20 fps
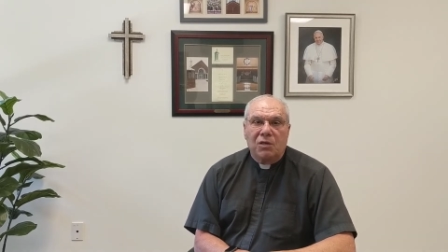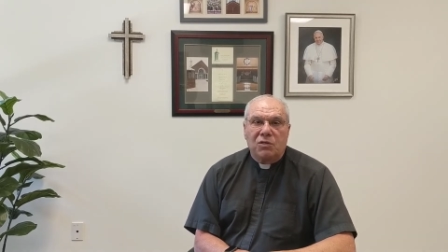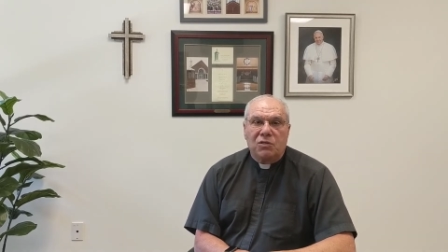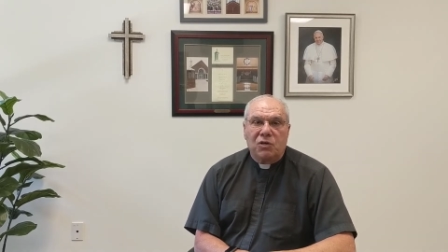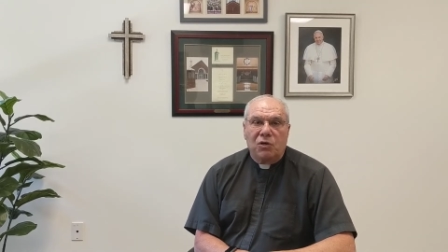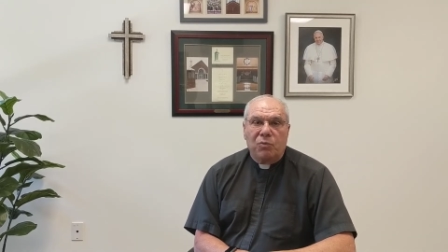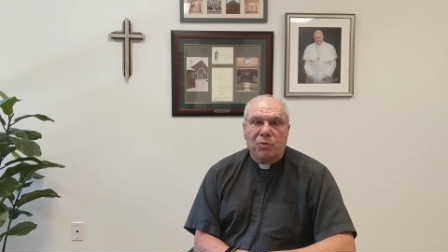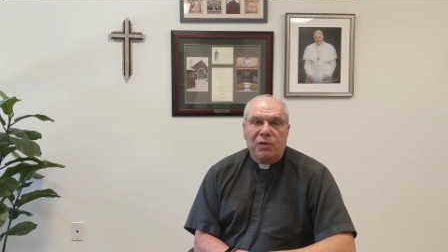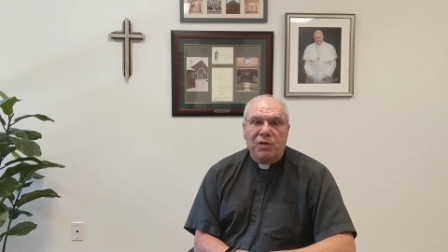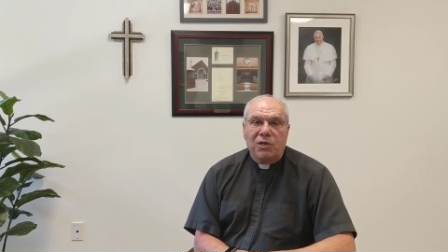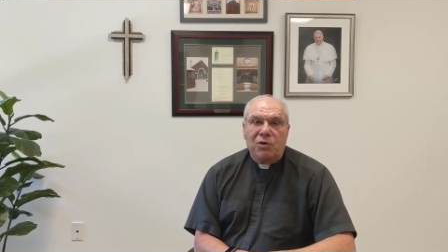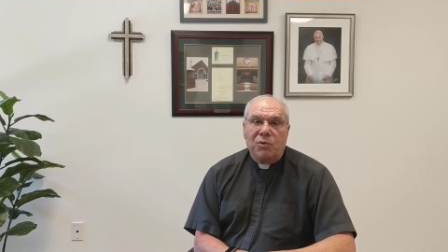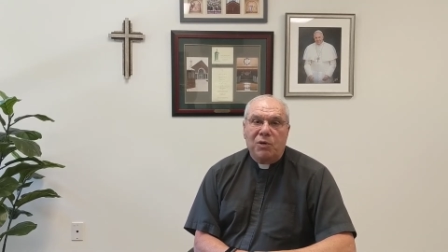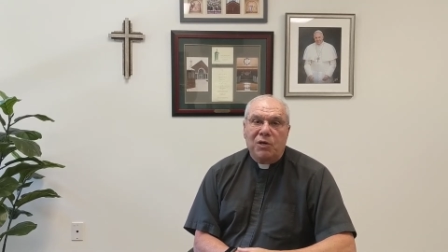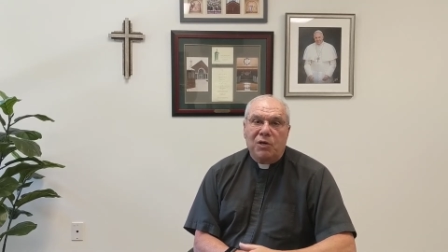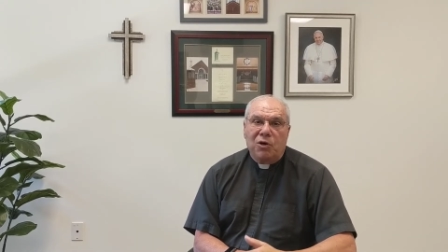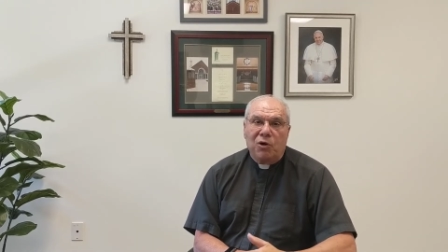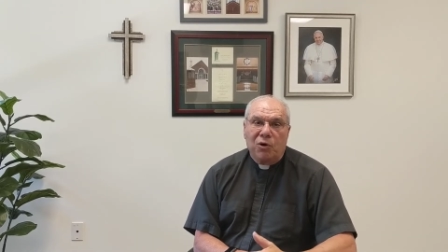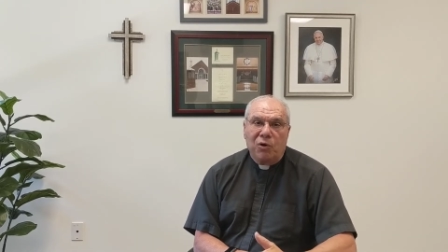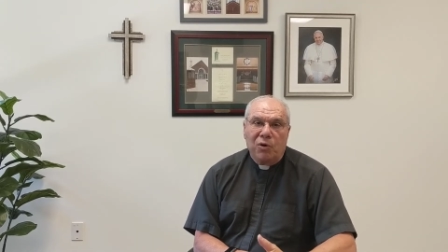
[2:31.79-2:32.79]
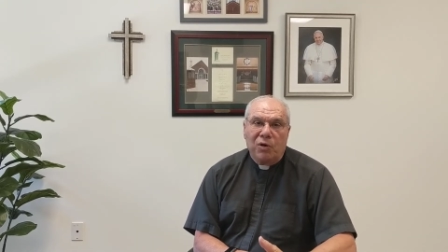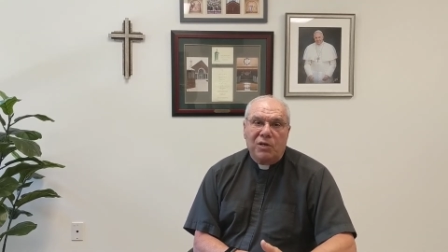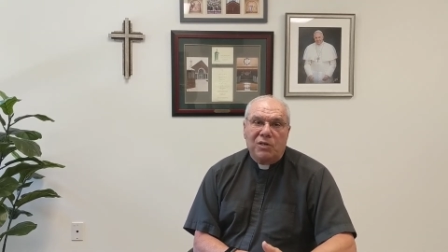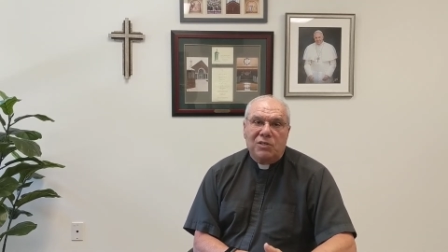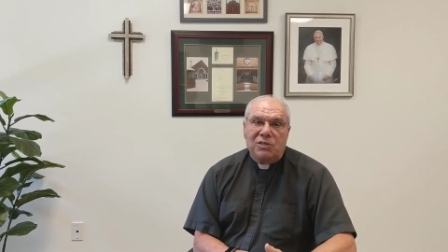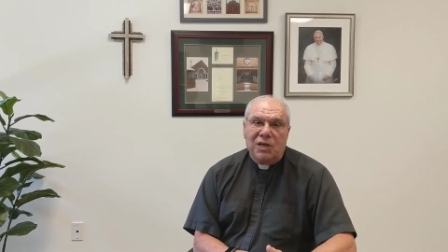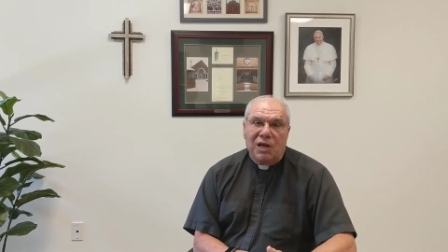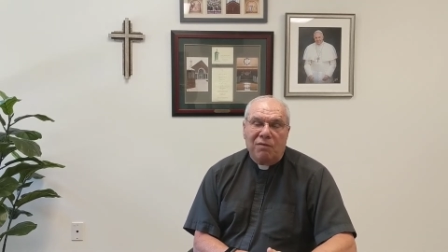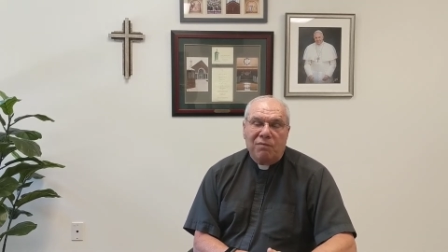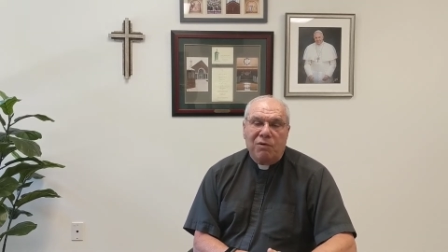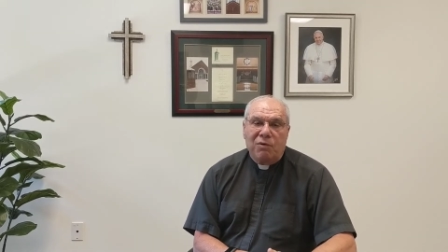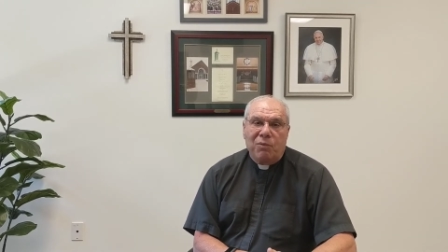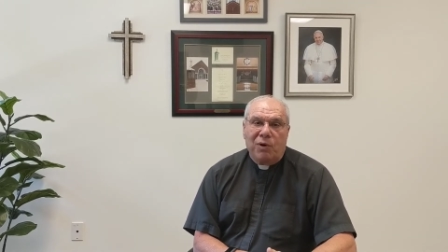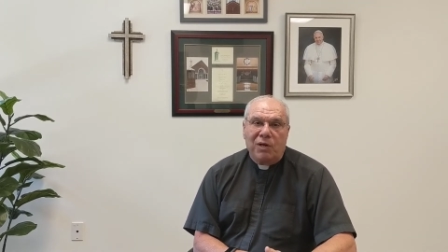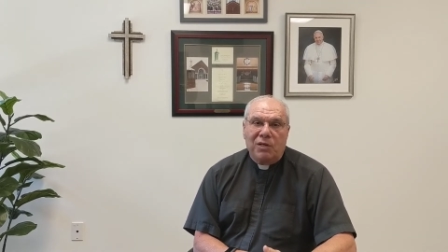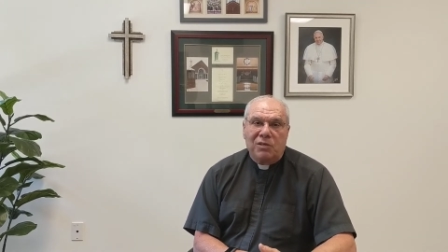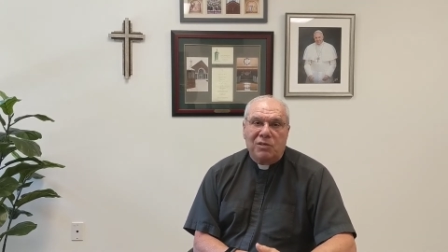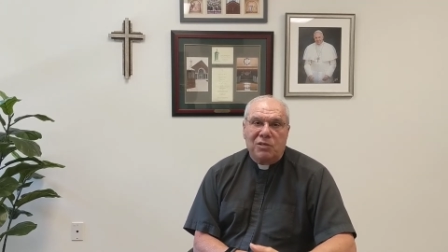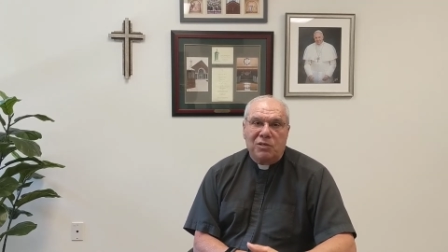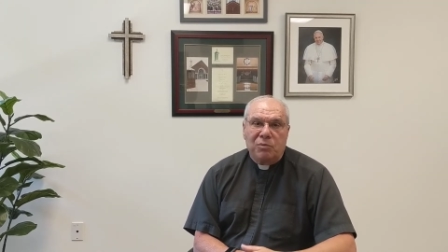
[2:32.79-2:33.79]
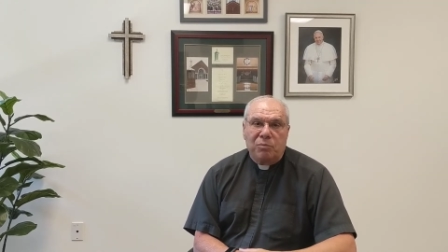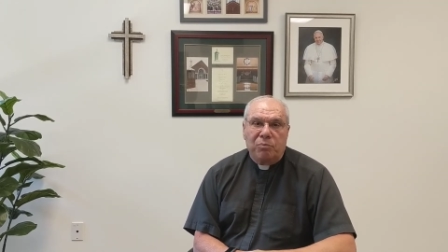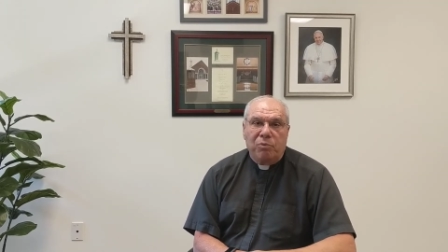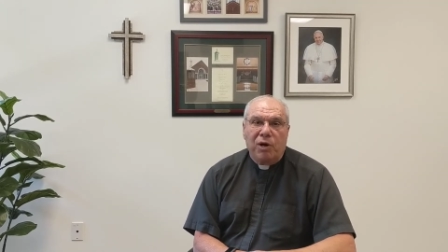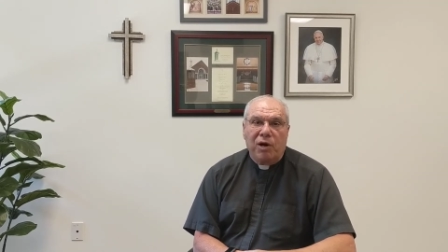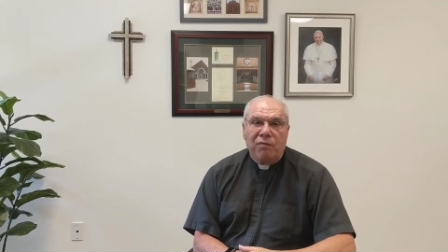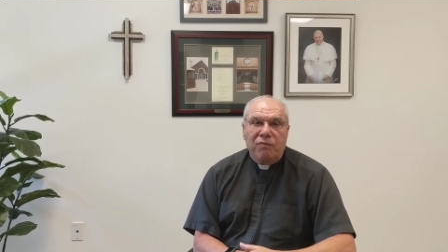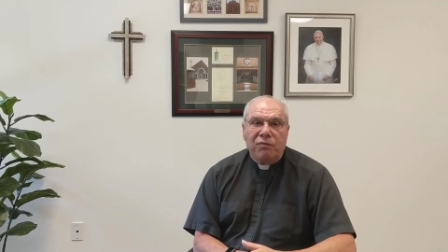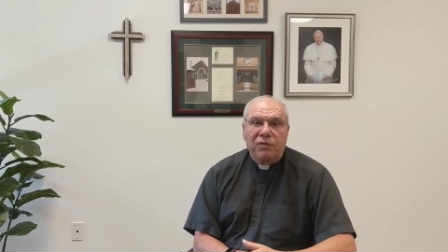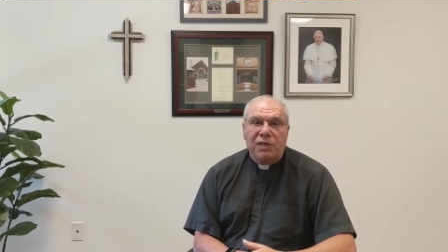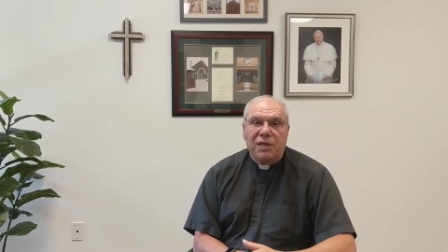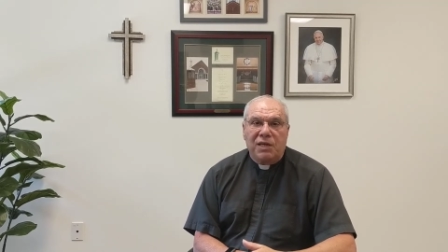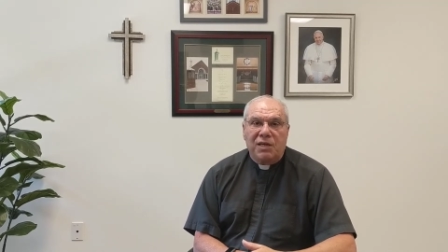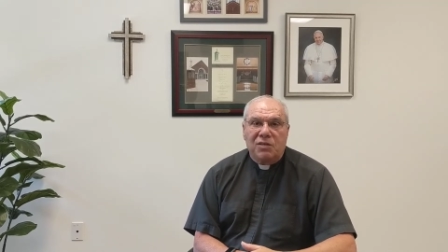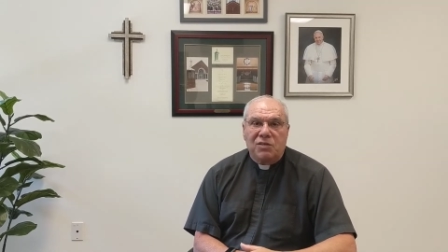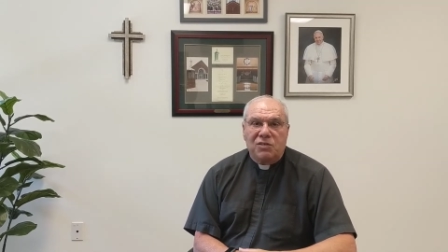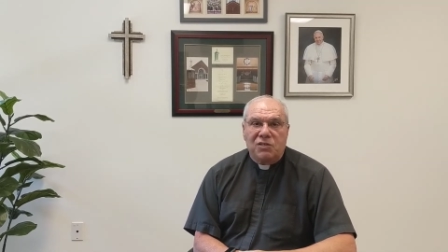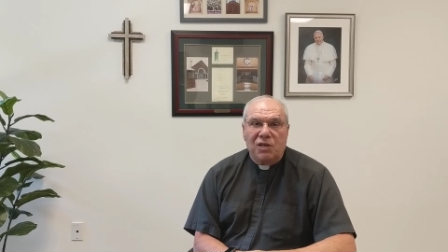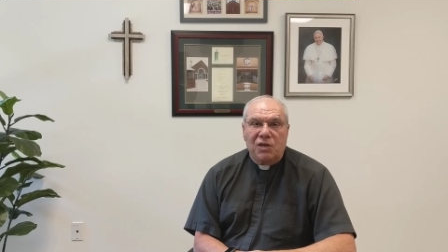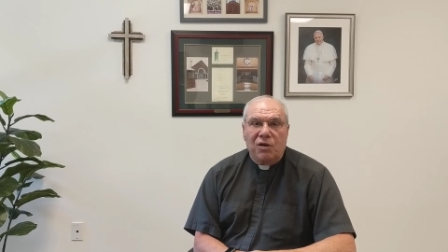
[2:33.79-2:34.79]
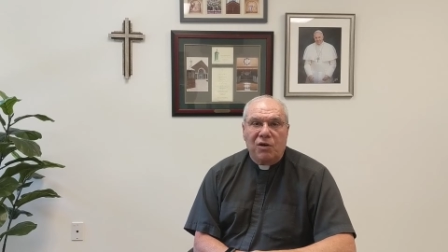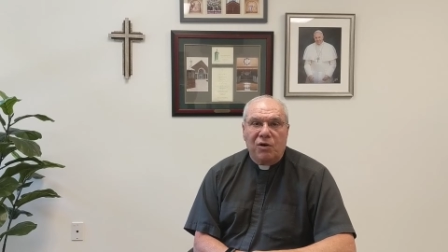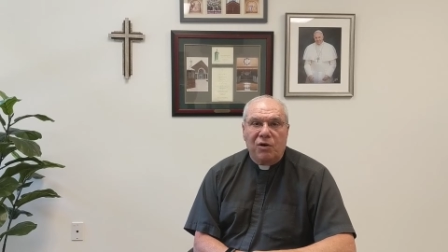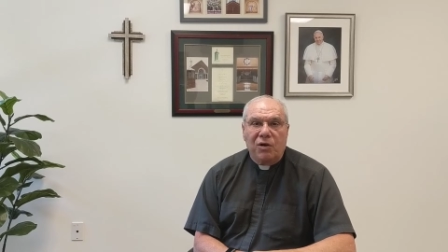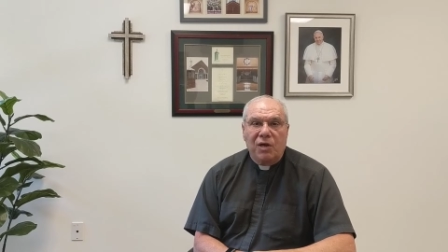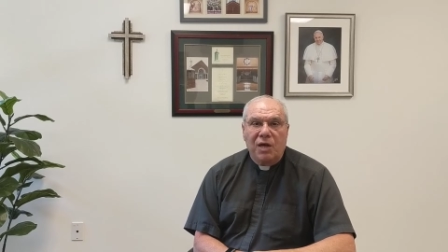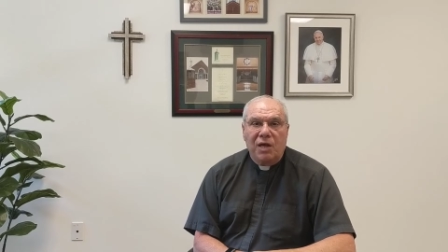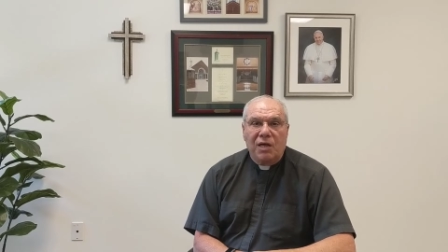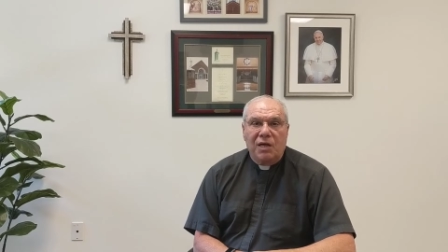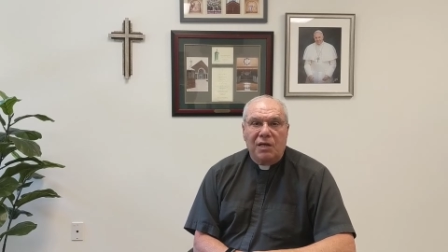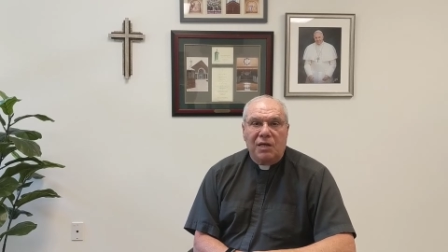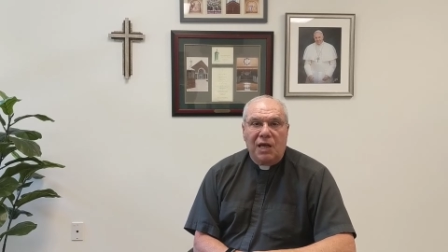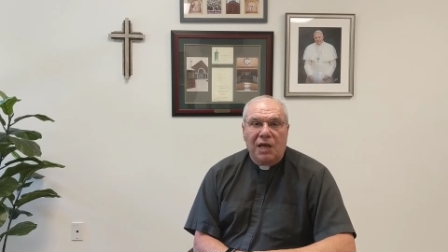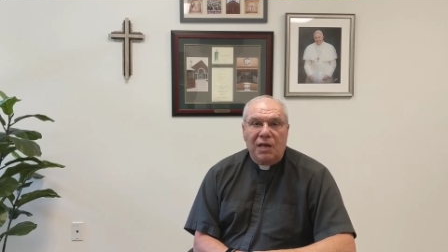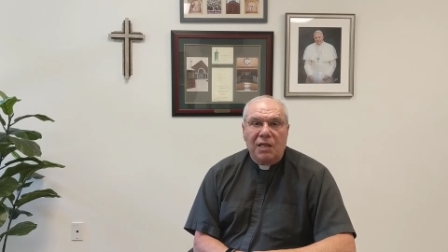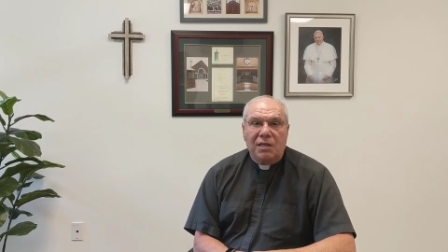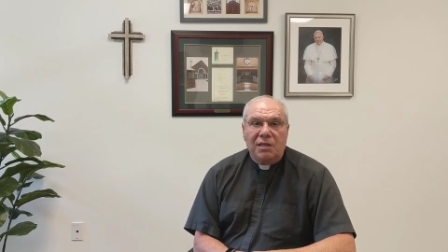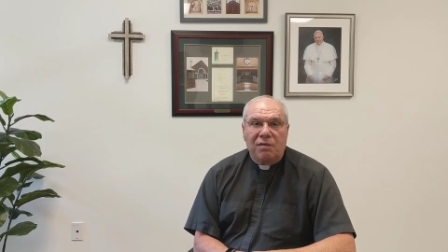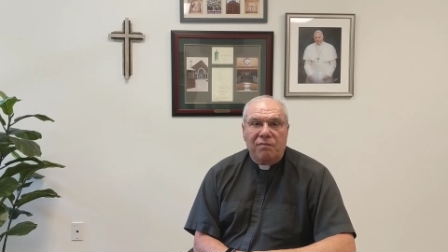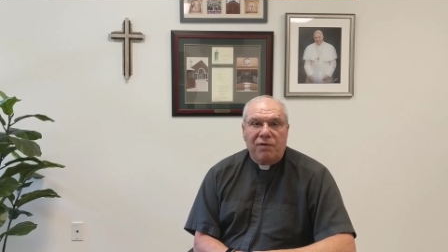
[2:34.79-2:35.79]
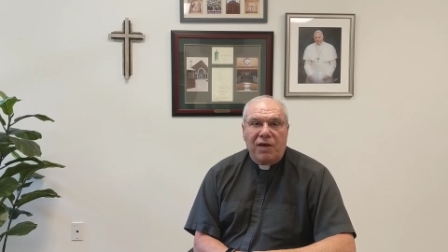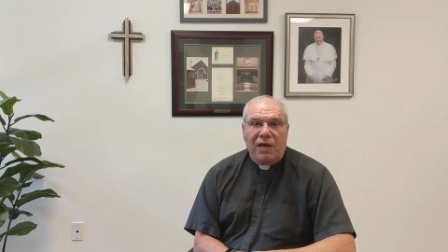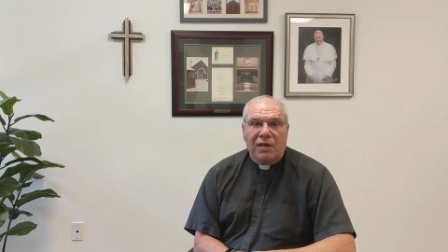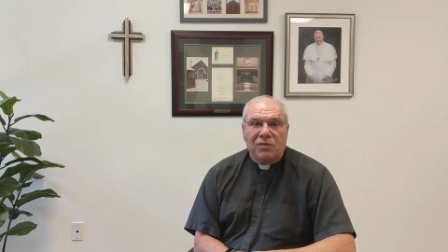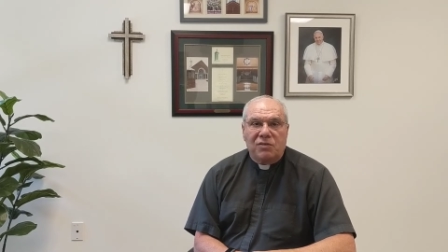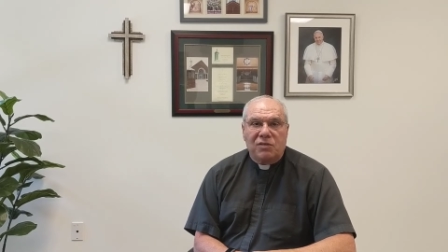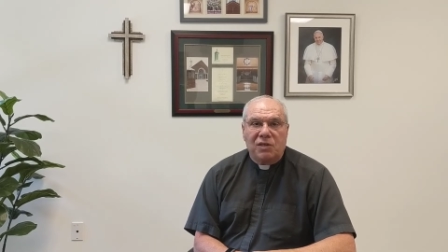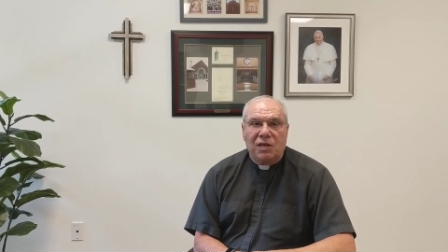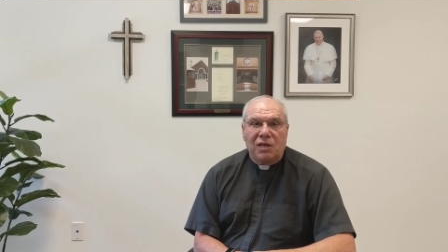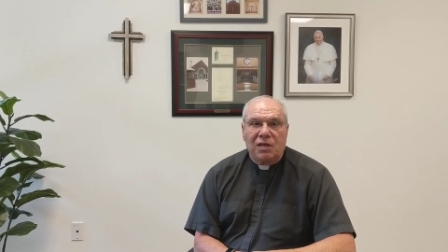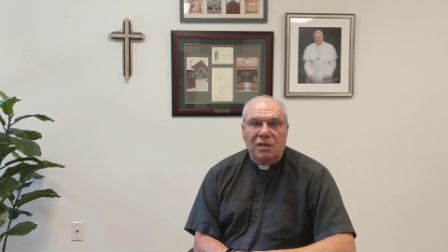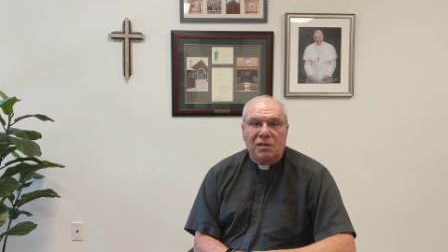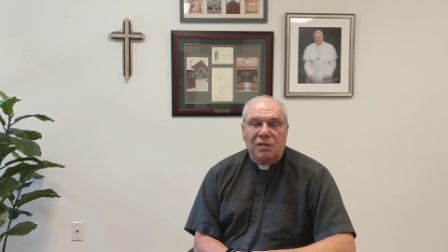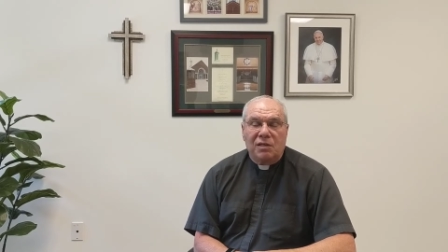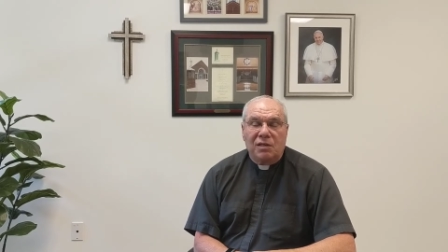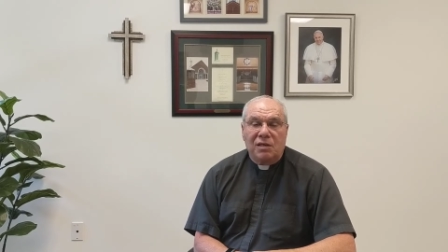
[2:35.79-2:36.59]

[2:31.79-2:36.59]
So we do encourage everyone to prayerfully consider getting the vaccine.